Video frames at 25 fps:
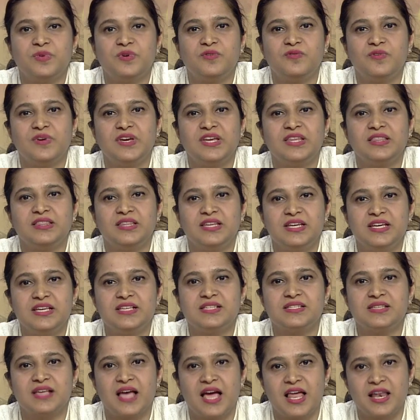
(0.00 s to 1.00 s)
between
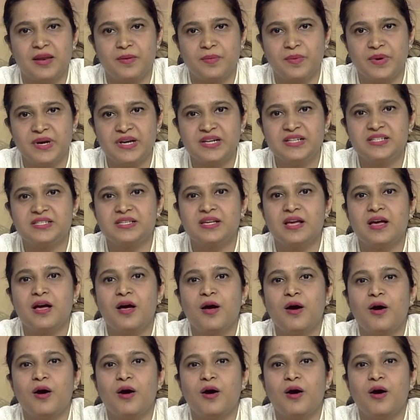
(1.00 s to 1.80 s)
these elements